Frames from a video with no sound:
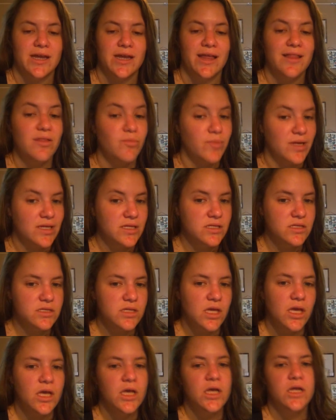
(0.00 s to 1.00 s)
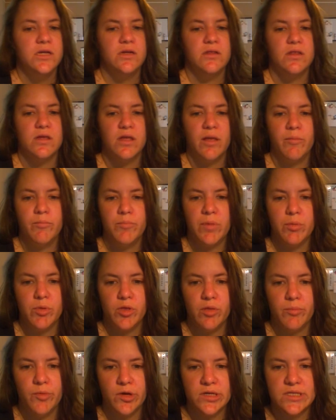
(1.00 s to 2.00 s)
elements to the
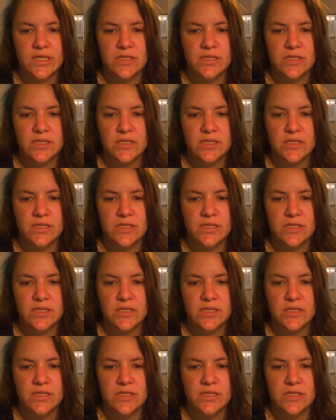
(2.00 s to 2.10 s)
biblical books